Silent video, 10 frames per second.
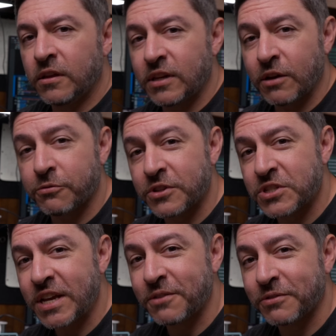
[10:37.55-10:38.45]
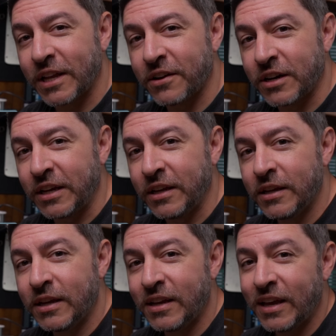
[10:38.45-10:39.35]
Now, for the sake of clarity,
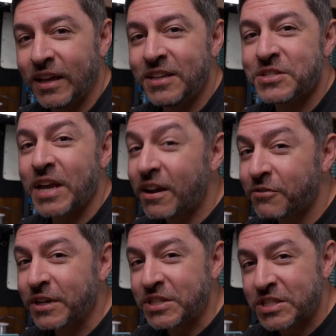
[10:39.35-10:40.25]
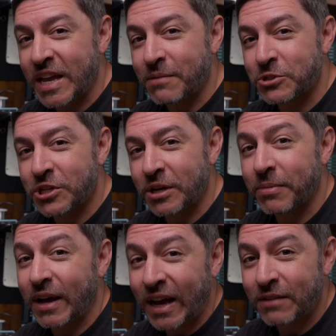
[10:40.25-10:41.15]
it is every SAM
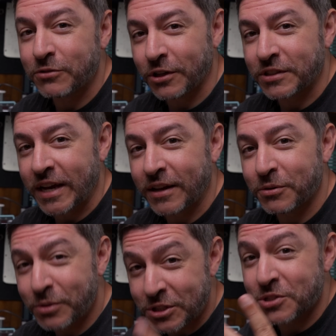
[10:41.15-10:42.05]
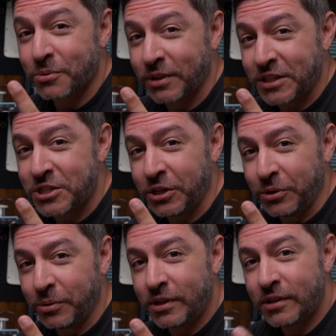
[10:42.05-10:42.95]
chip I've looked at, which is only two.